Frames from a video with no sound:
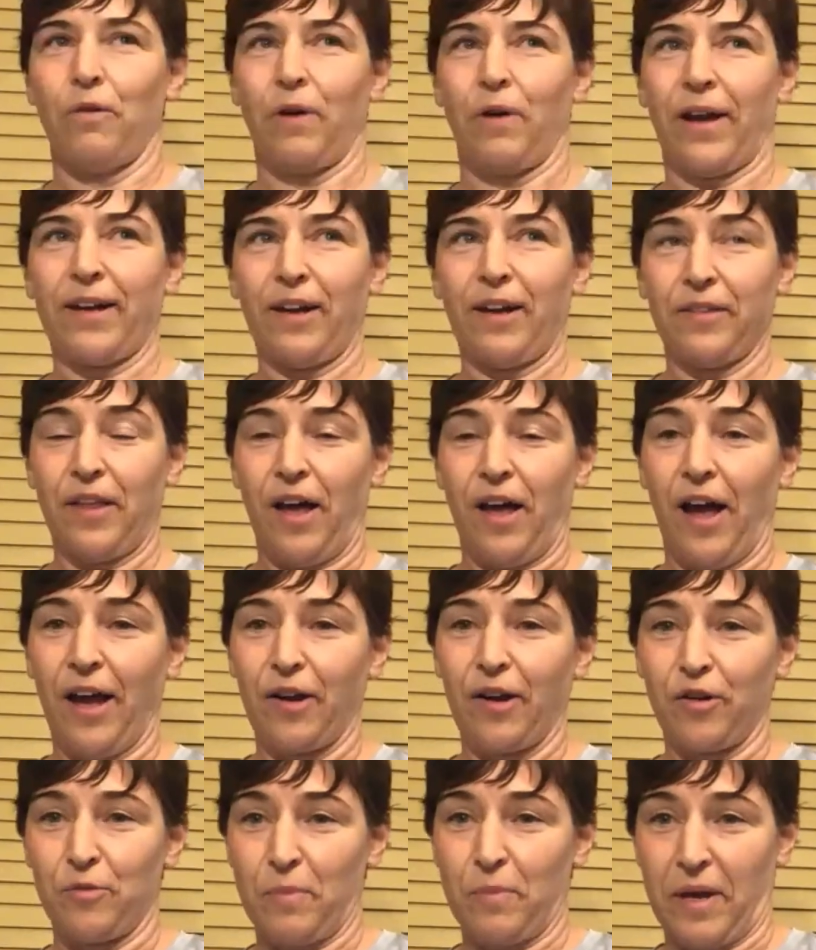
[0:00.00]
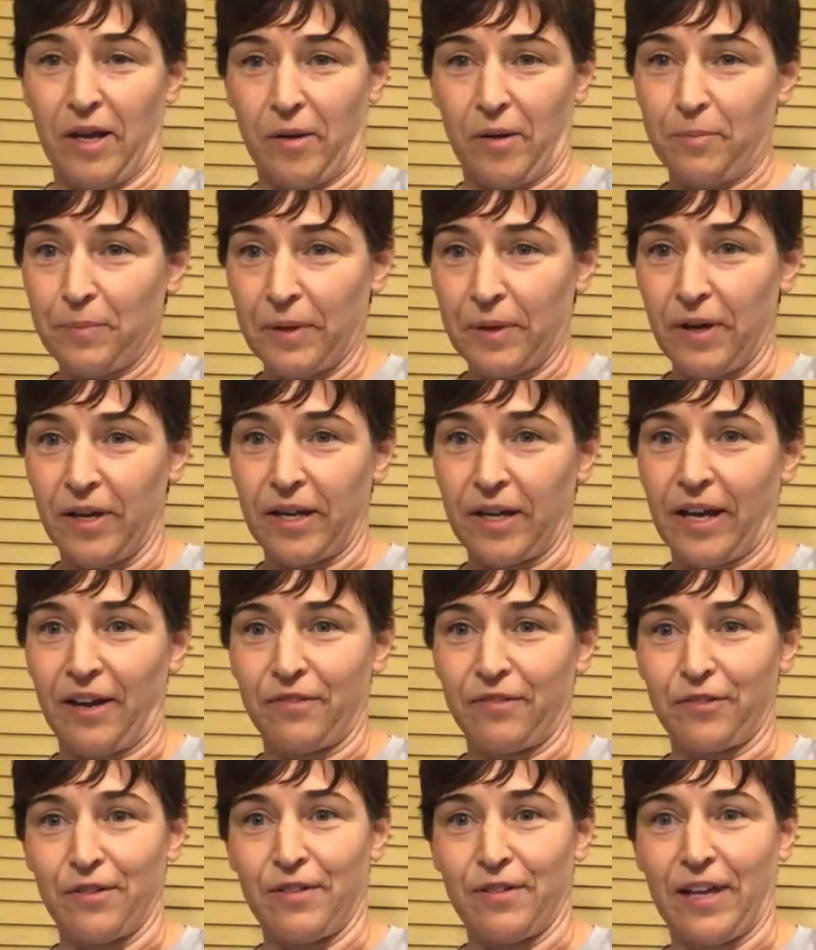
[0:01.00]
I got the Iron Man bug
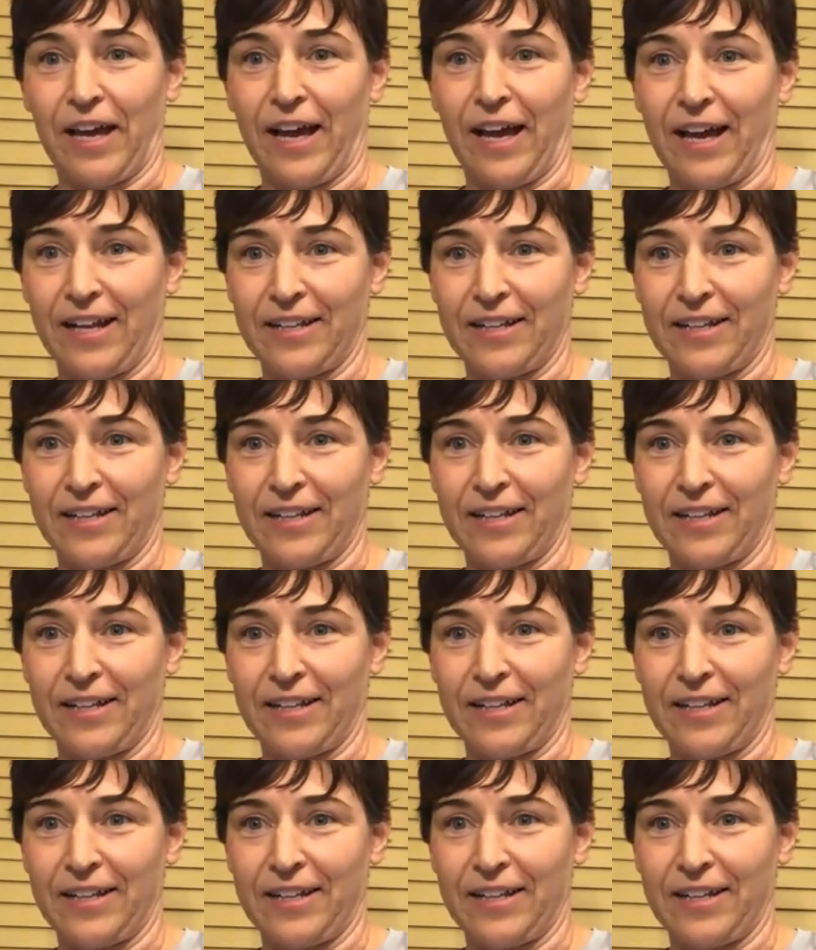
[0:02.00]
after that.